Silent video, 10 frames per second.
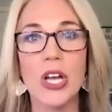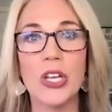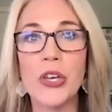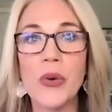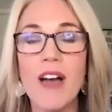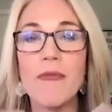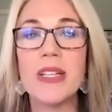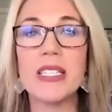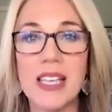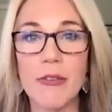you have
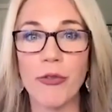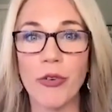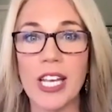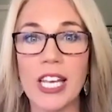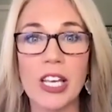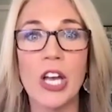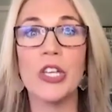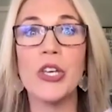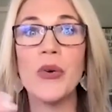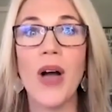been set free
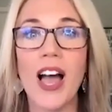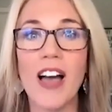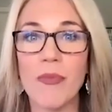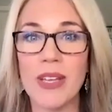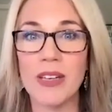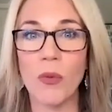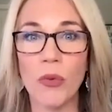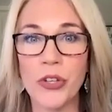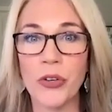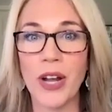you have been
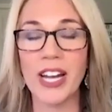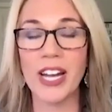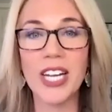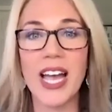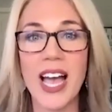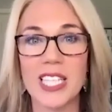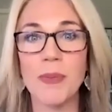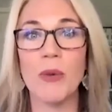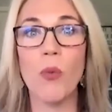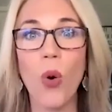your area has
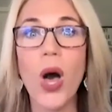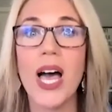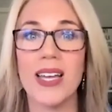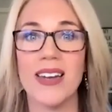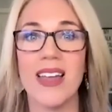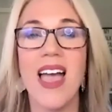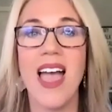been won